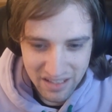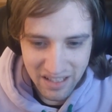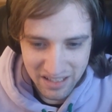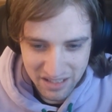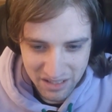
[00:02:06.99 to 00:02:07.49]

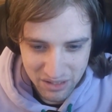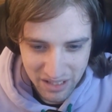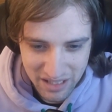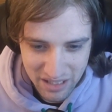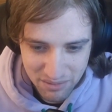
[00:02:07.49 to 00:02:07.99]
Yes, you were
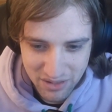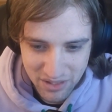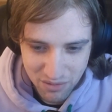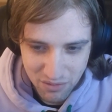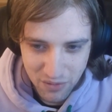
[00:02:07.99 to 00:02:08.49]
stating episode
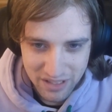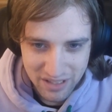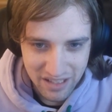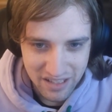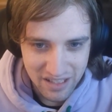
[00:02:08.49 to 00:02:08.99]
zero before I
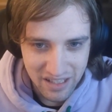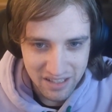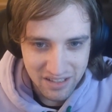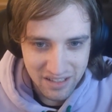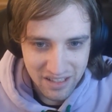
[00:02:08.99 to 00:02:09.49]
said anything.
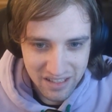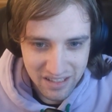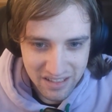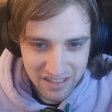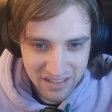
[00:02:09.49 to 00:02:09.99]
Yes.
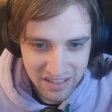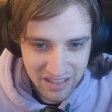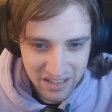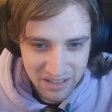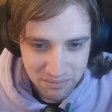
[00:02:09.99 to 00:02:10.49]

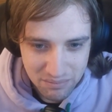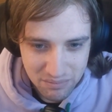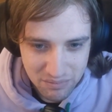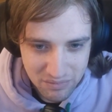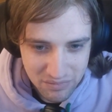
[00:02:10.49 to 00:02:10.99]

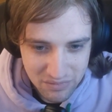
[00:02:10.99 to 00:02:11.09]
Um,